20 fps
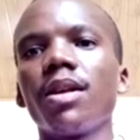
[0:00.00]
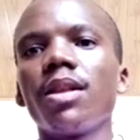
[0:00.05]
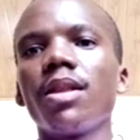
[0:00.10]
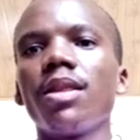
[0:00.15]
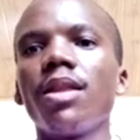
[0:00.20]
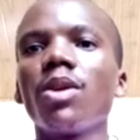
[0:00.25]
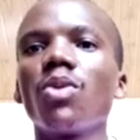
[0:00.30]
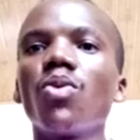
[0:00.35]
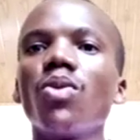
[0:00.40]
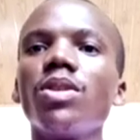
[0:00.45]

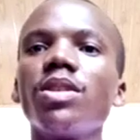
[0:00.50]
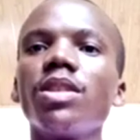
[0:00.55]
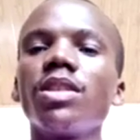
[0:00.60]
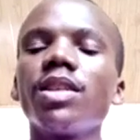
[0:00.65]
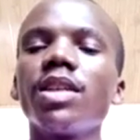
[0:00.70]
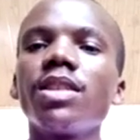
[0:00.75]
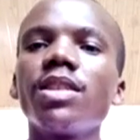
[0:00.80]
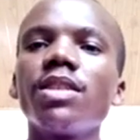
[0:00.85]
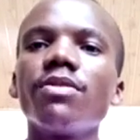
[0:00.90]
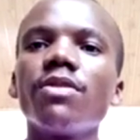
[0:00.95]
The
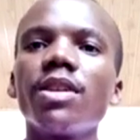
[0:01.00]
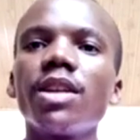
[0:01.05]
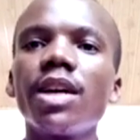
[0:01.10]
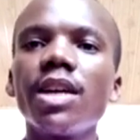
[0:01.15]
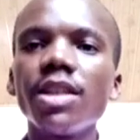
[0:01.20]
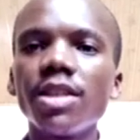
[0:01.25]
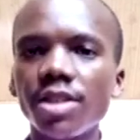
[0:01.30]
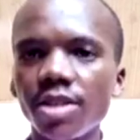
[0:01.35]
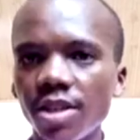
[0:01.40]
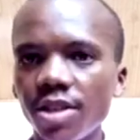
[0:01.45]
quantitative
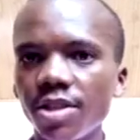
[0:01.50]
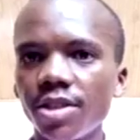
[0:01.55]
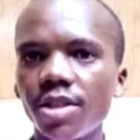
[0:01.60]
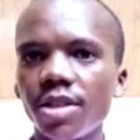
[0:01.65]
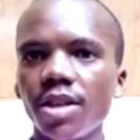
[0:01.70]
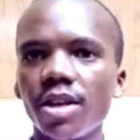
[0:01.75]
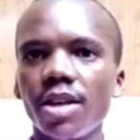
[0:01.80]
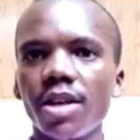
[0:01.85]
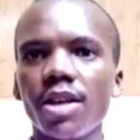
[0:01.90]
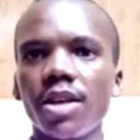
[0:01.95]
analysis
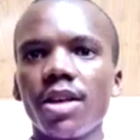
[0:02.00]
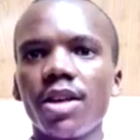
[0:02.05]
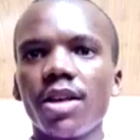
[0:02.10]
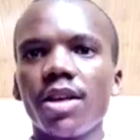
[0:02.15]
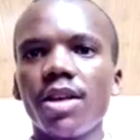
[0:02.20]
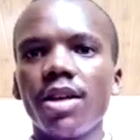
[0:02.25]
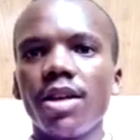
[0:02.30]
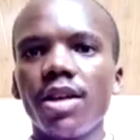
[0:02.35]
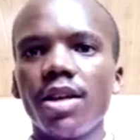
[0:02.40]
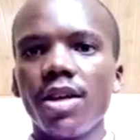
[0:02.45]

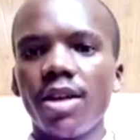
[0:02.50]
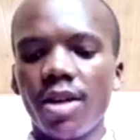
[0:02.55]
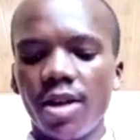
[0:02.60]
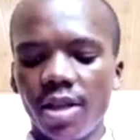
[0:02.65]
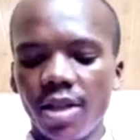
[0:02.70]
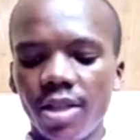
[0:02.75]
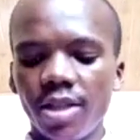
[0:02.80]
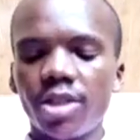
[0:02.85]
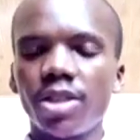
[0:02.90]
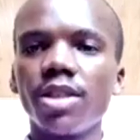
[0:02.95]

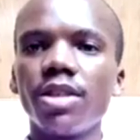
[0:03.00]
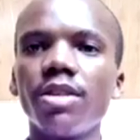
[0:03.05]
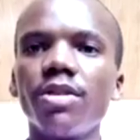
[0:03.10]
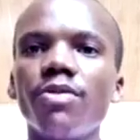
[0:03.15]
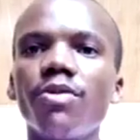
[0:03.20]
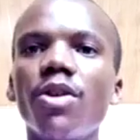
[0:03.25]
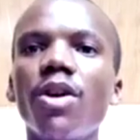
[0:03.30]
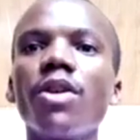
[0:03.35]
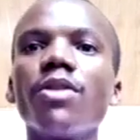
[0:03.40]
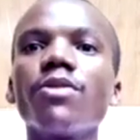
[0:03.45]
it
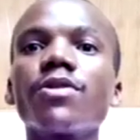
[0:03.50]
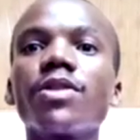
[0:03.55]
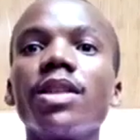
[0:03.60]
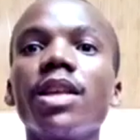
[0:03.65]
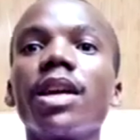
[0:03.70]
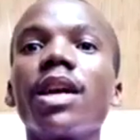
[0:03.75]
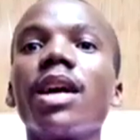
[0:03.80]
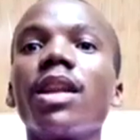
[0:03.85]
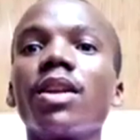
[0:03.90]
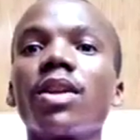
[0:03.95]
involves the
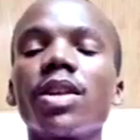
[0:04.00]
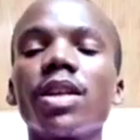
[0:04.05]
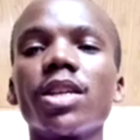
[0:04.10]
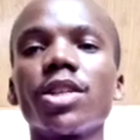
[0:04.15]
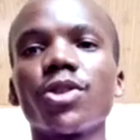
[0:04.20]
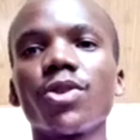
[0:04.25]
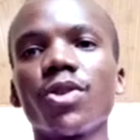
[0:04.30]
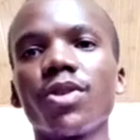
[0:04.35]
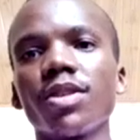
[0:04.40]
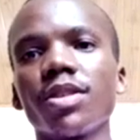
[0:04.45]

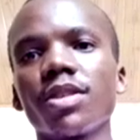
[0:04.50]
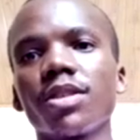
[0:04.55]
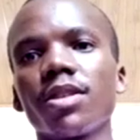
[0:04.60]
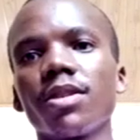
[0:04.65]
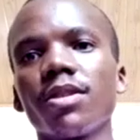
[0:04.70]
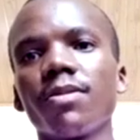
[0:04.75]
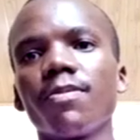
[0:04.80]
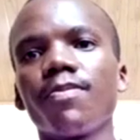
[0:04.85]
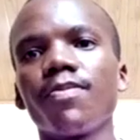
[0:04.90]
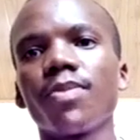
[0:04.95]
calculations.
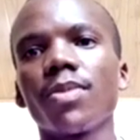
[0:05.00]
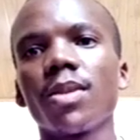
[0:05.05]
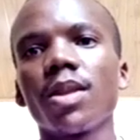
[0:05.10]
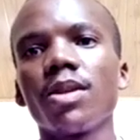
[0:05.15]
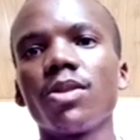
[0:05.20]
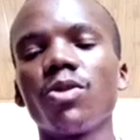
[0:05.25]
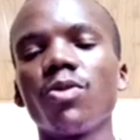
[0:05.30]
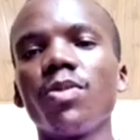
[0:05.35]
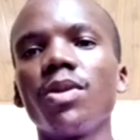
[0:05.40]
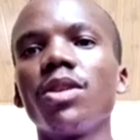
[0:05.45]

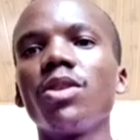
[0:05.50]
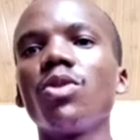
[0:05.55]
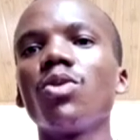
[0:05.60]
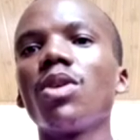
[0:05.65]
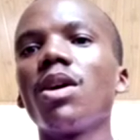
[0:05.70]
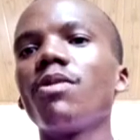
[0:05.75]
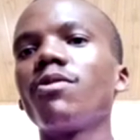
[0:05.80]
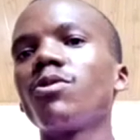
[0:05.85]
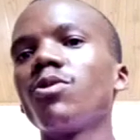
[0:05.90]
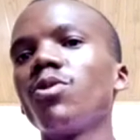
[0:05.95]
I mean, you
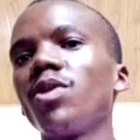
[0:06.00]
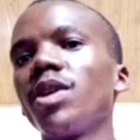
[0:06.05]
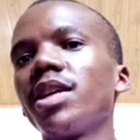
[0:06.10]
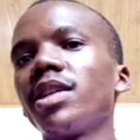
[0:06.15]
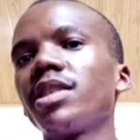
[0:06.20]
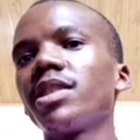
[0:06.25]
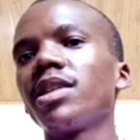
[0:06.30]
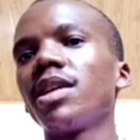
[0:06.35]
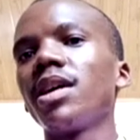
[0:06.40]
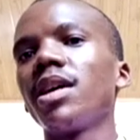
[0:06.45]
have to
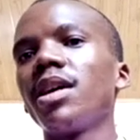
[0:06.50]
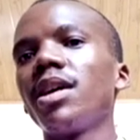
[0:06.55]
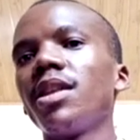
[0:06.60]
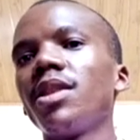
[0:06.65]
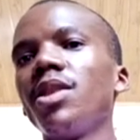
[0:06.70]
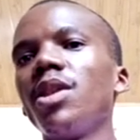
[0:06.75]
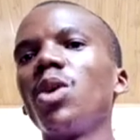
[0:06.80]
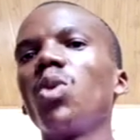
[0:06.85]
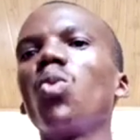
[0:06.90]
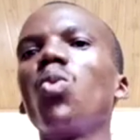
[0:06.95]
get
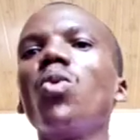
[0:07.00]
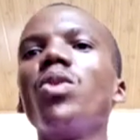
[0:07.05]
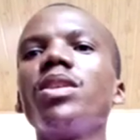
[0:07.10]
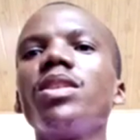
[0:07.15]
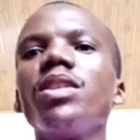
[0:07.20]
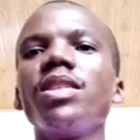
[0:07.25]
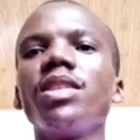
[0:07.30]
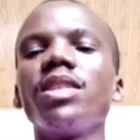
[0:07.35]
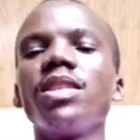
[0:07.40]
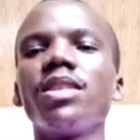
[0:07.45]
the
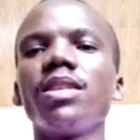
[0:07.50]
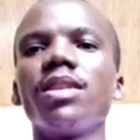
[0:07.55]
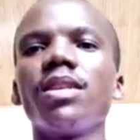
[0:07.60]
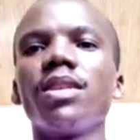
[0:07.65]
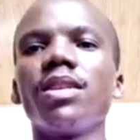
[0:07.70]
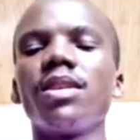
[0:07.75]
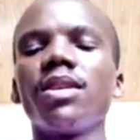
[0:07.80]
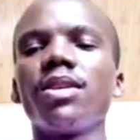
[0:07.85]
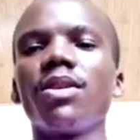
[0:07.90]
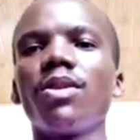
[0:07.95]
quantity
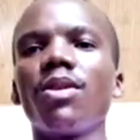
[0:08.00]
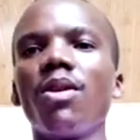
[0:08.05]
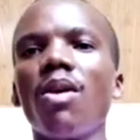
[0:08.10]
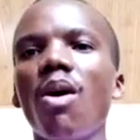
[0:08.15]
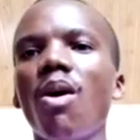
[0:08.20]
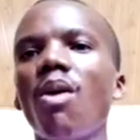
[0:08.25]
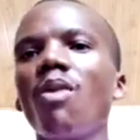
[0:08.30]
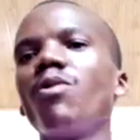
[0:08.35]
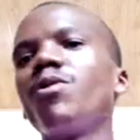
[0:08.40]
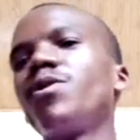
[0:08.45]

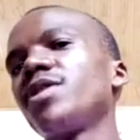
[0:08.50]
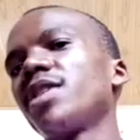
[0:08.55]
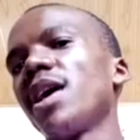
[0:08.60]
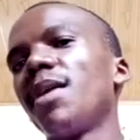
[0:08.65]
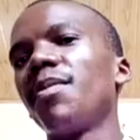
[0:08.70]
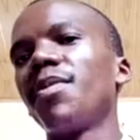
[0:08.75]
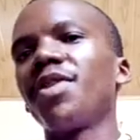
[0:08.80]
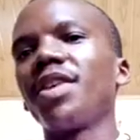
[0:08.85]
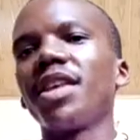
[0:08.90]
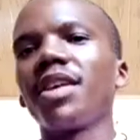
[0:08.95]
of
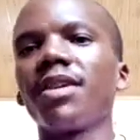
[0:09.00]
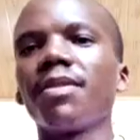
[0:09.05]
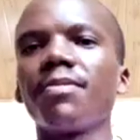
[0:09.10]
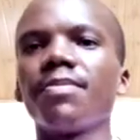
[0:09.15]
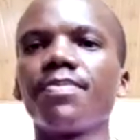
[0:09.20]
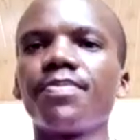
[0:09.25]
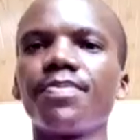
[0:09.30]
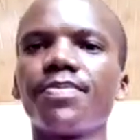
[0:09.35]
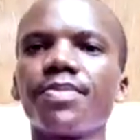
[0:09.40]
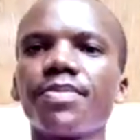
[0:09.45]
something.